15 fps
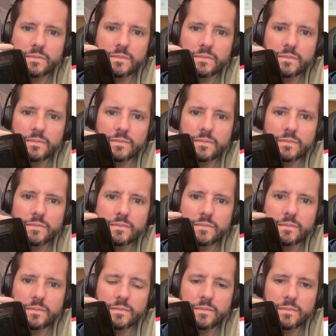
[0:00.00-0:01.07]

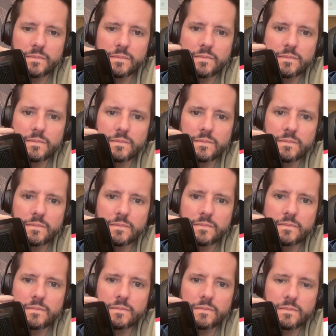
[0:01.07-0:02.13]

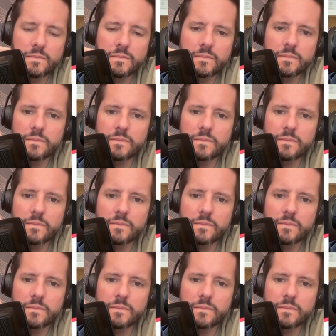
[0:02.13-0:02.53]
(silent)